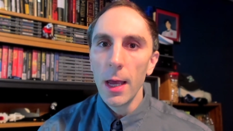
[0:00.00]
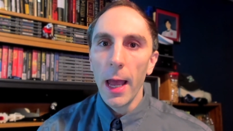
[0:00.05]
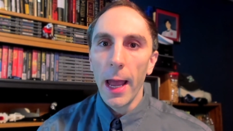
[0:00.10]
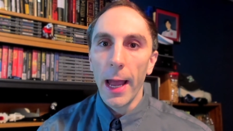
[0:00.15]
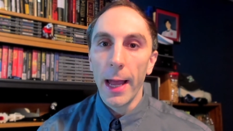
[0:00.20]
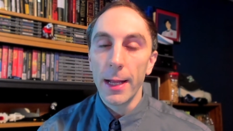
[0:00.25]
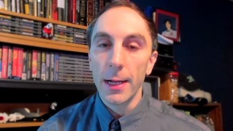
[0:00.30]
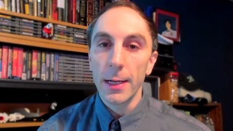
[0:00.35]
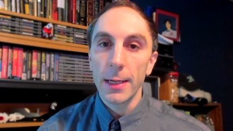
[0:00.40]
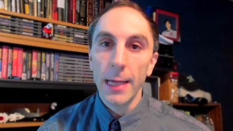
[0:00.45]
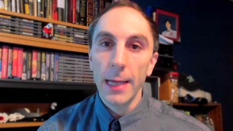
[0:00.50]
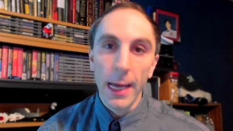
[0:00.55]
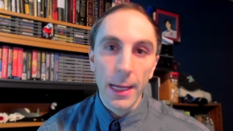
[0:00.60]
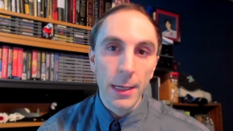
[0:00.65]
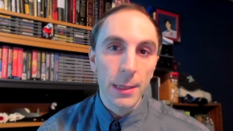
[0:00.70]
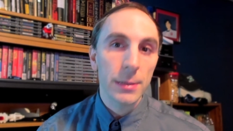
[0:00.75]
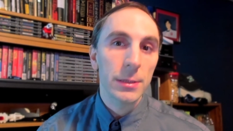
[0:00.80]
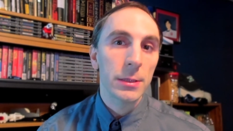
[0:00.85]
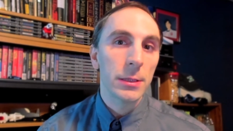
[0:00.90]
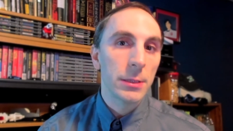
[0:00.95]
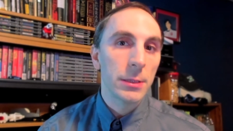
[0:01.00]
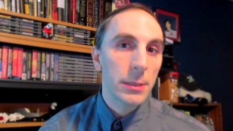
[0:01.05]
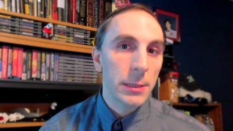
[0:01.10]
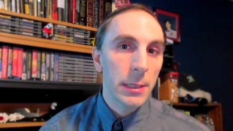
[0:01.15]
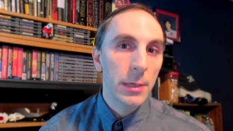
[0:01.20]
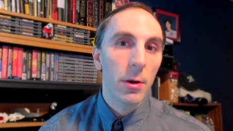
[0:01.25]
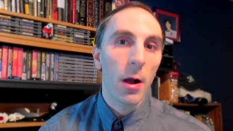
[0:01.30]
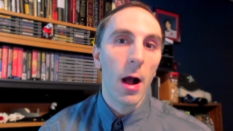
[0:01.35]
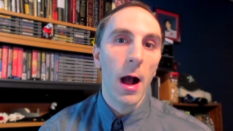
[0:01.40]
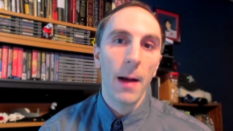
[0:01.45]
and again, a
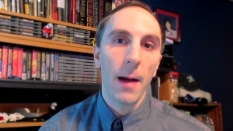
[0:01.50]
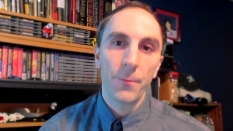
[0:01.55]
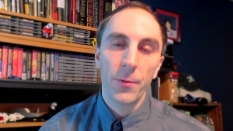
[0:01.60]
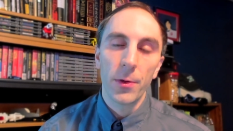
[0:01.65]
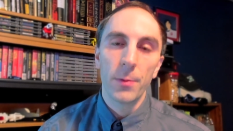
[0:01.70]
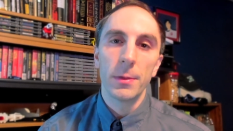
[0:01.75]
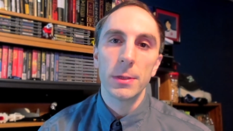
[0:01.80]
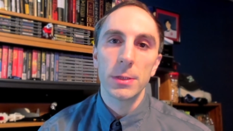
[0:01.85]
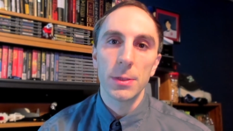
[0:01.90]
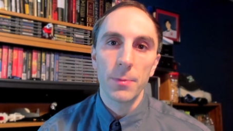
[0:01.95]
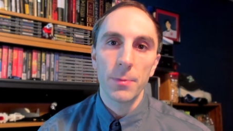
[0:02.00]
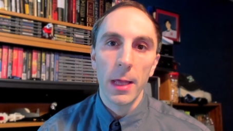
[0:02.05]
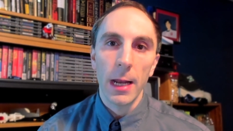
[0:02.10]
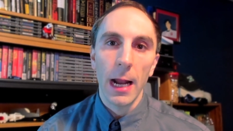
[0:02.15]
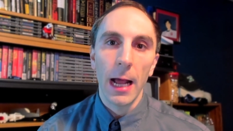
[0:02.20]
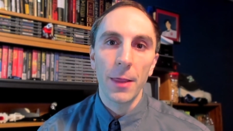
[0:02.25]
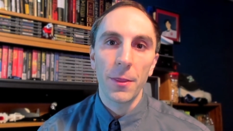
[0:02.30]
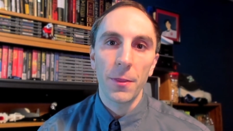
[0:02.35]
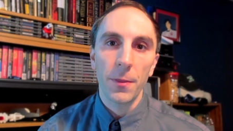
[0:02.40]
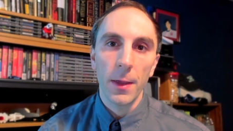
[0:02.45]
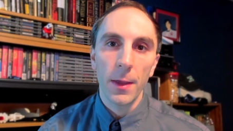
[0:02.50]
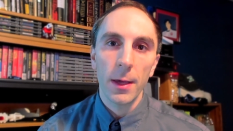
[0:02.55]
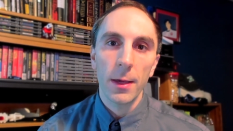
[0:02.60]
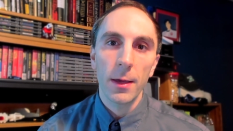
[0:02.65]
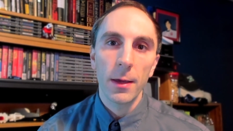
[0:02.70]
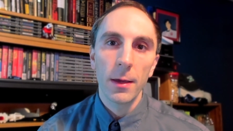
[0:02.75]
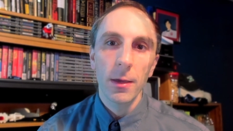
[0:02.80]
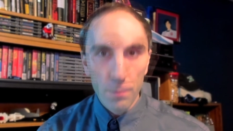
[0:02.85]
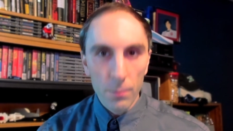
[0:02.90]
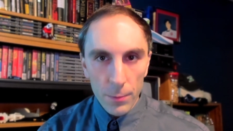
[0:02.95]
sincere optimism that I think
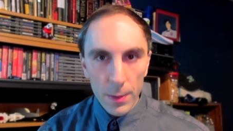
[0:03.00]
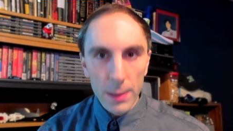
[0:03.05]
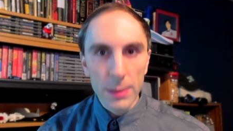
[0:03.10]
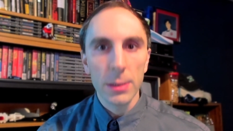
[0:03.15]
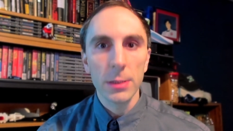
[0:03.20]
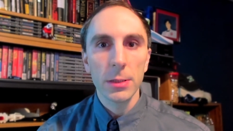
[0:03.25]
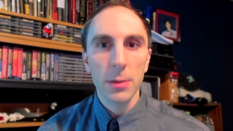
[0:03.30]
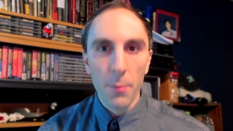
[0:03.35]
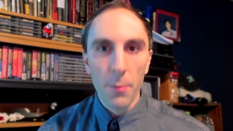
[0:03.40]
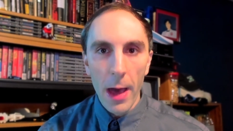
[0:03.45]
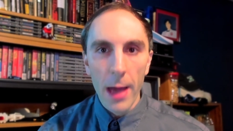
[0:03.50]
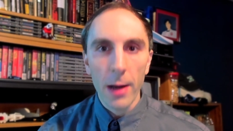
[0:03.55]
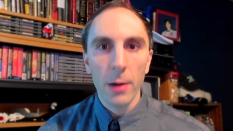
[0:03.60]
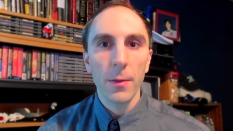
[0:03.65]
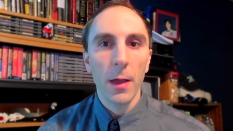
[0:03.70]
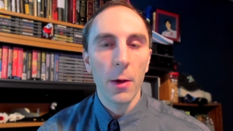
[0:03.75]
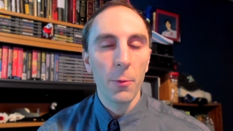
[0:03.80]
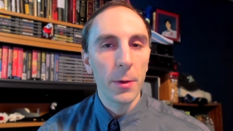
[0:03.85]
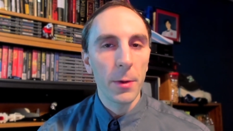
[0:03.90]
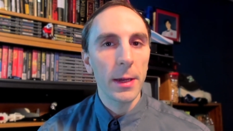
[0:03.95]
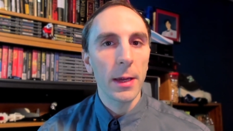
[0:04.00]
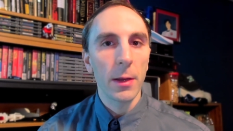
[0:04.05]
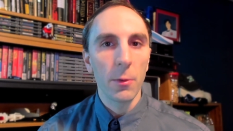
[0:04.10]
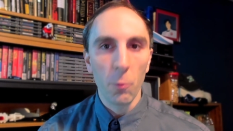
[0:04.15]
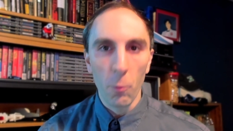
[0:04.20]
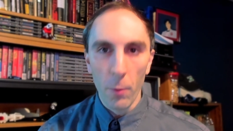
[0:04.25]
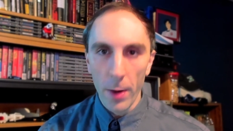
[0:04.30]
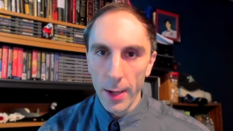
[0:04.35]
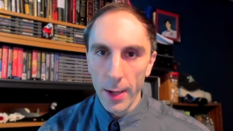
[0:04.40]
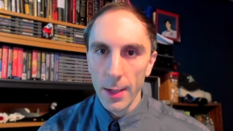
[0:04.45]
this is a battle that we
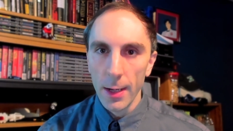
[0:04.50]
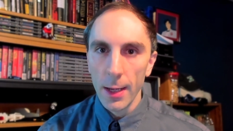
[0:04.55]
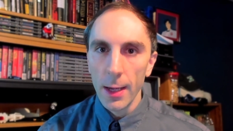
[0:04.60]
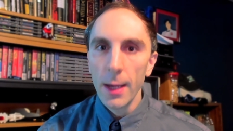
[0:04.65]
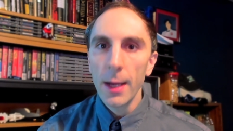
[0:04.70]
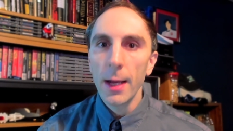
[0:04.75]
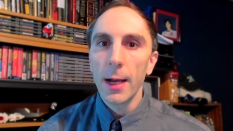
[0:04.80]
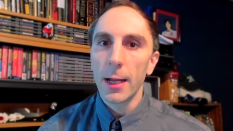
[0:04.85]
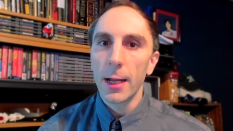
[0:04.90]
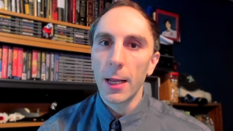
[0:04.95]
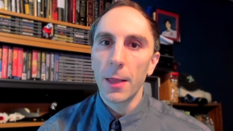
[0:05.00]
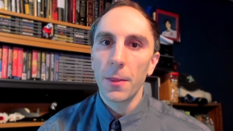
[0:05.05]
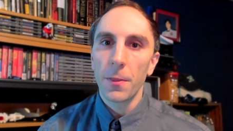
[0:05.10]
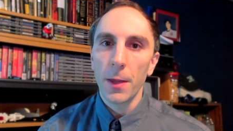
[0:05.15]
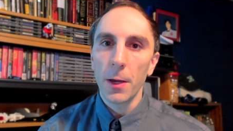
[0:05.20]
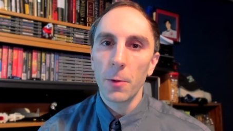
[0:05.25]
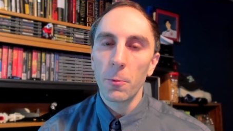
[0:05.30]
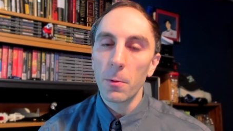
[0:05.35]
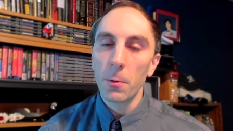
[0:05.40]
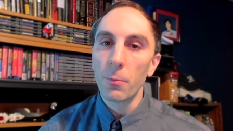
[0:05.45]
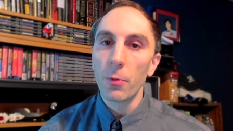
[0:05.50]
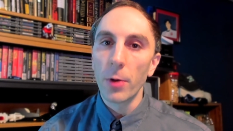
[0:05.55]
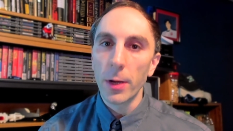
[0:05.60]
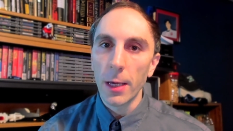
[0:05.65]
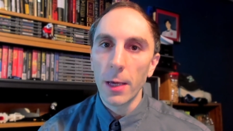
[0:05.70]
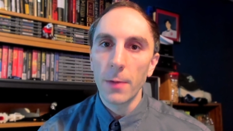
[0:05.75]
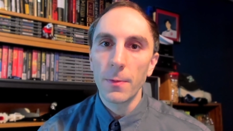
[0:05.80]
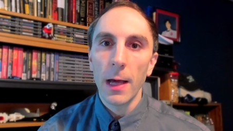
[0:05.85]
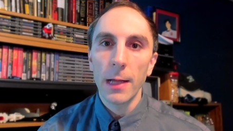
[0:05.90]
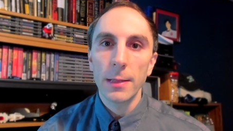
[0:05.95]
can win, and I think we're
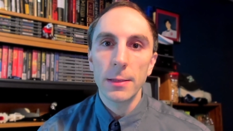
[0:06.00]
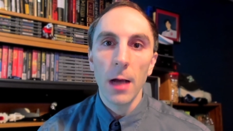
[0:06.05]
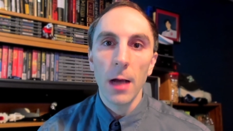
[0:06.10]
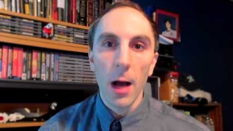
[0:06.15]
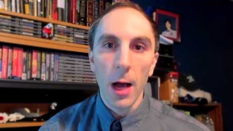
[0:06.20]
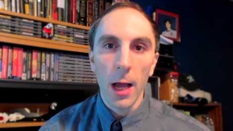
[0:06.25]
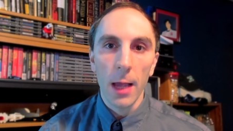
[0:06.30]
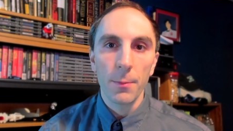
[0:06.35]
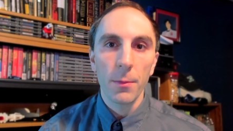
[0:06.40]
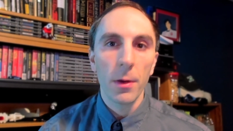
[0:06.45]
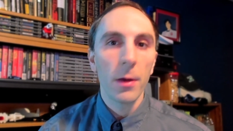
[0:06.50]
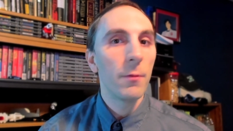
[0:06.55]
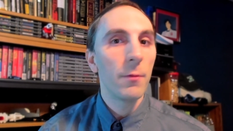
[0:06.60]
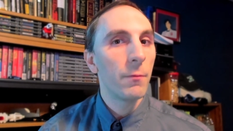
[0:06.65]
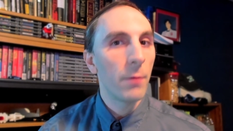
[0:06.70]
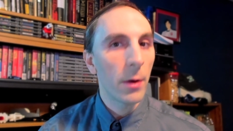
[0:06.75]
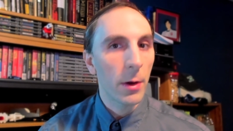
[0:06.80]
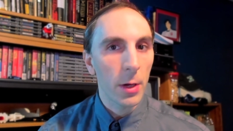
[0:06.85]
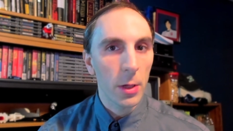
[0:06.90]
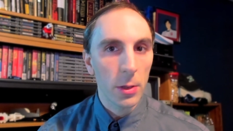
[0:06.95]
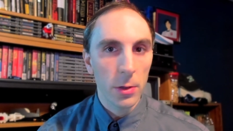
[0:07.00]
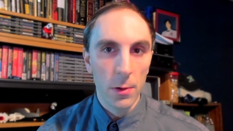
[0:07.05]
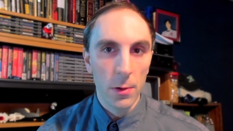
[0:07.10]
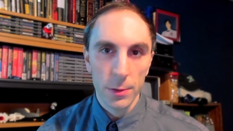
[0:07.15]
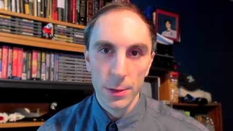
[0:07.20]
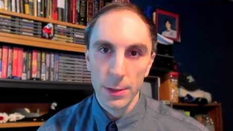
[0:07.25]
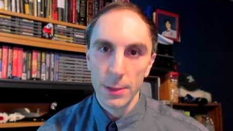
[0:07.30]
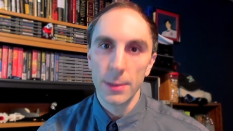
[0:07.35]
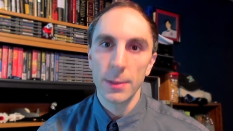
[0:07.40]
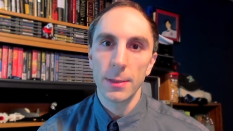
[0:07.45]
bringing that time very
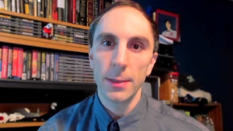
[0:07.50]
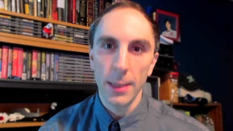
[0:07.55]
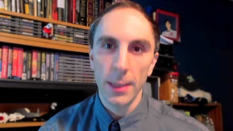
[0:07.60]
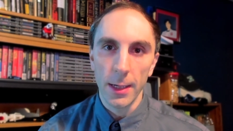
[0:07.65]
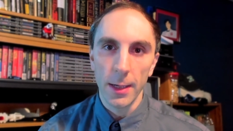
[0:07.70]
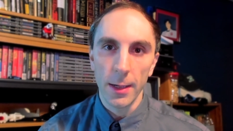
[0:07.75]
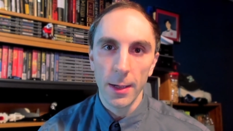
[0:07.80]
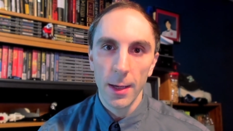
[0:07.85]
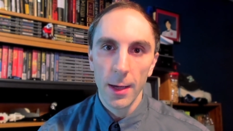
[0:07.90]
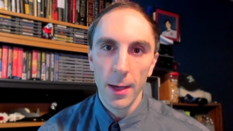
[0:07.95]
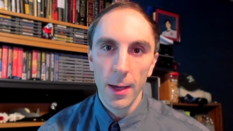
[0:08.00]
close indeed.